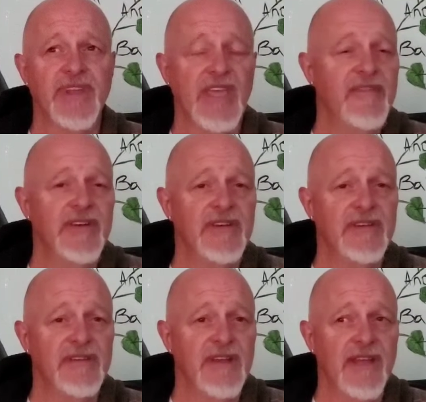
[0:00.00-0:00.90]
Even
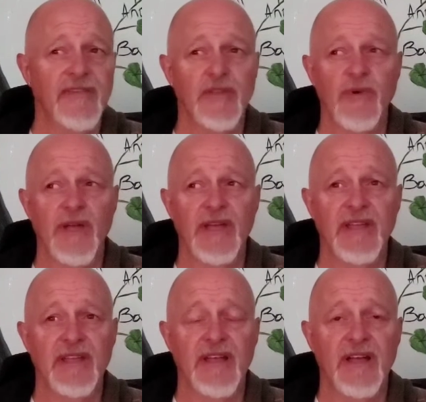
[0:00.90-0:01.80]
the
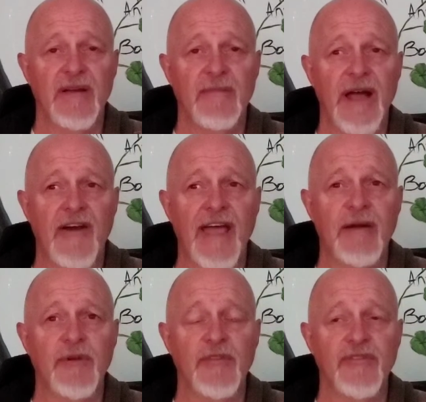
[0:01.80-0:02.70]
way our
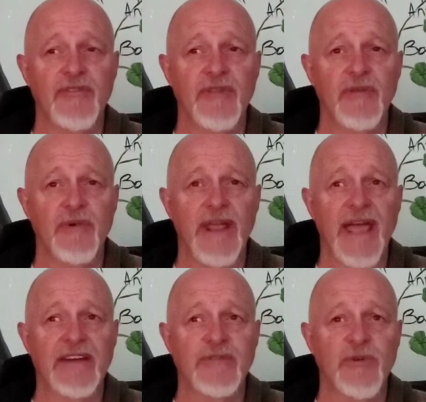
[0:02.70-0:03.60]
animals
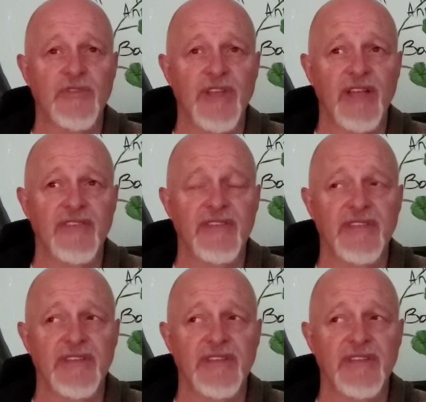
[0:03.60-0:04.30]
react towards us,